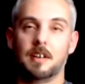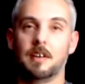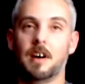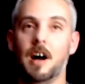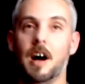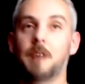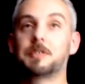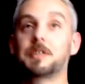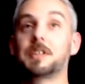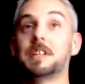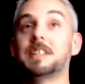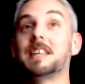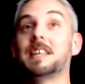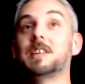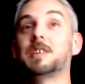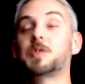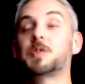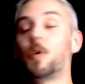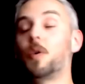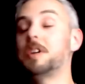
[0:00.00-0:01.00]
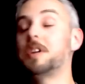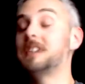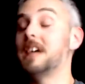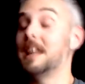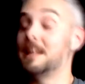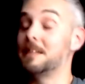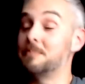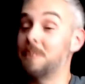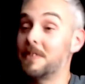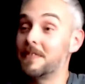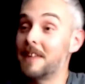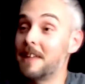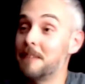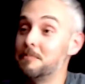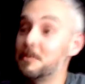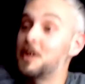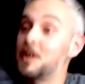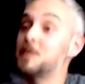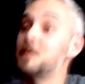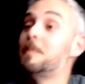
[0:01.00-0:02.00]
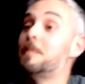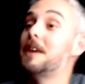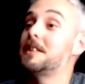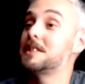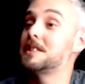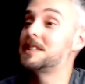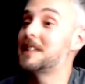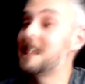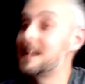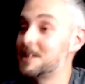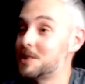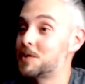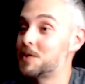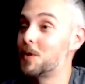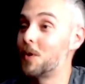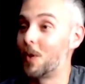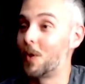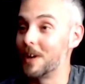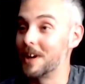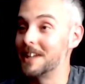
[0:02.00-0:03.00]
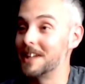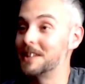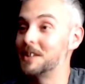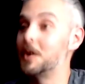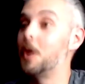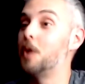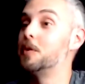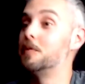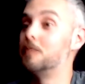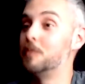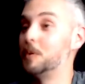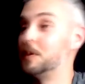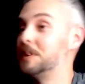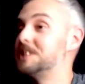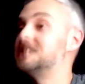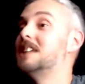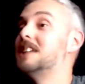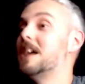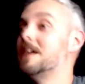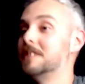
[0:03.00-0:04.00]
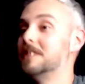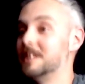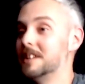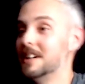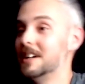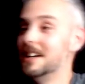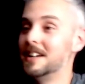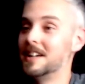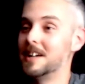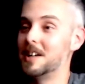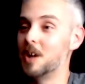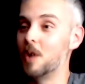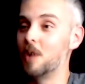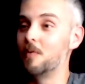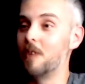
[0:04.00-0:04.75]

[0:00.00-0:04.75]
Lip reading: I was going to say storytelling, but then because we're about to tell a story, the golden rule is never, write a story about a